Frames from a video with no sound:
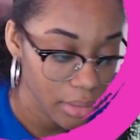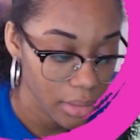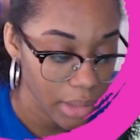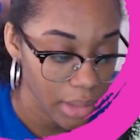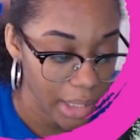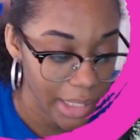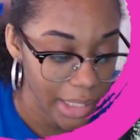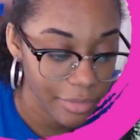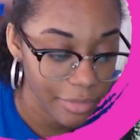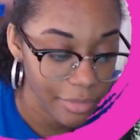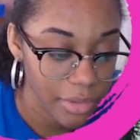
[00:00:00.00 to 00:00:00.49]
It
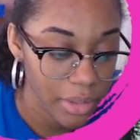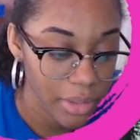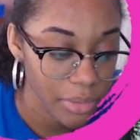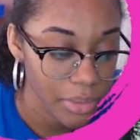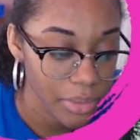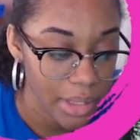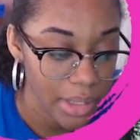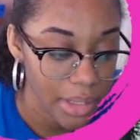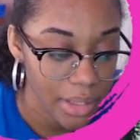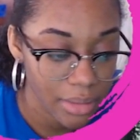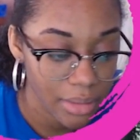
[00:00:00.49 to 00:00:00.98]
never
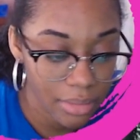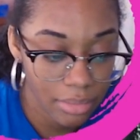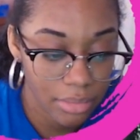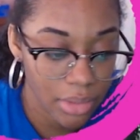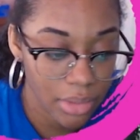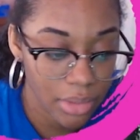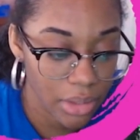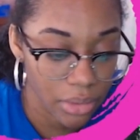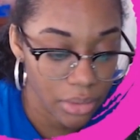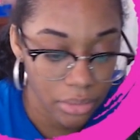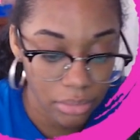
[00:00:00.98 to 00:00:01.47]
really, you
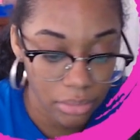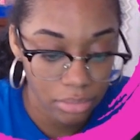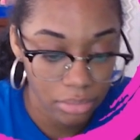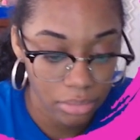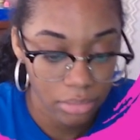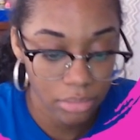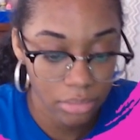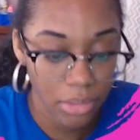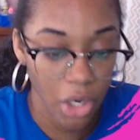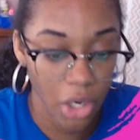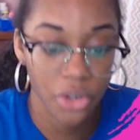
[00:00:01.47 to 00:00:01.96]
know,
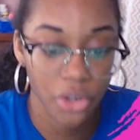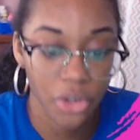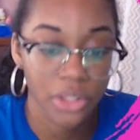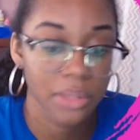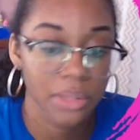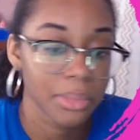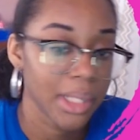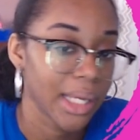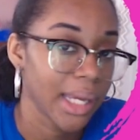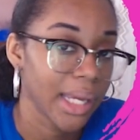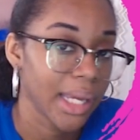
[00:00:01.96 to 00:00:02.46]
occurred to
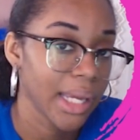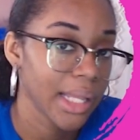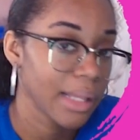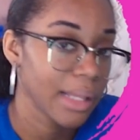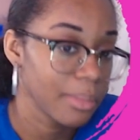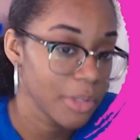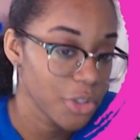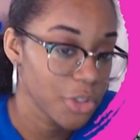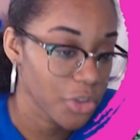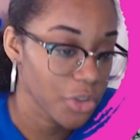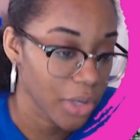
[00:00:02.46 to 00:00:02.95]
me like, hey, let me
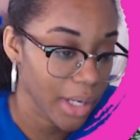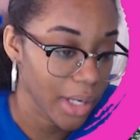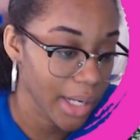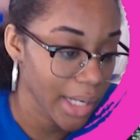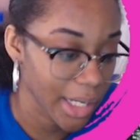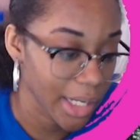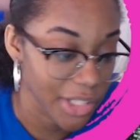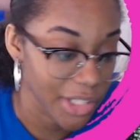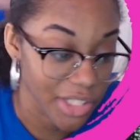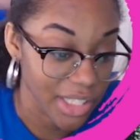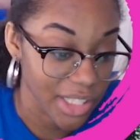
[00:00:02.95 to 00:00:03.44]
try. I
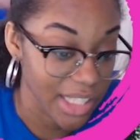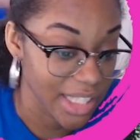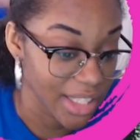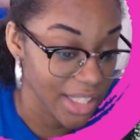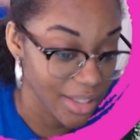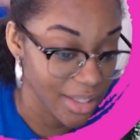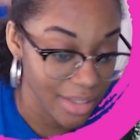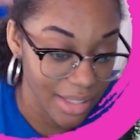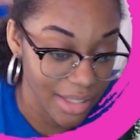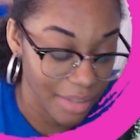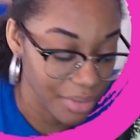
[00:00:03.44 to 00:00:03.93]
just
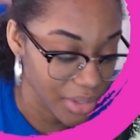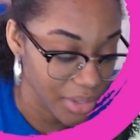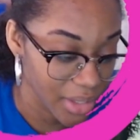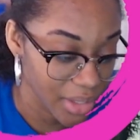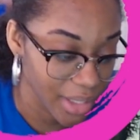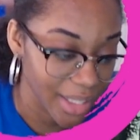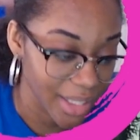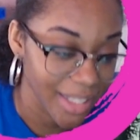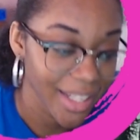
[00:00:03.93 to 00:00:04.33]
never done it.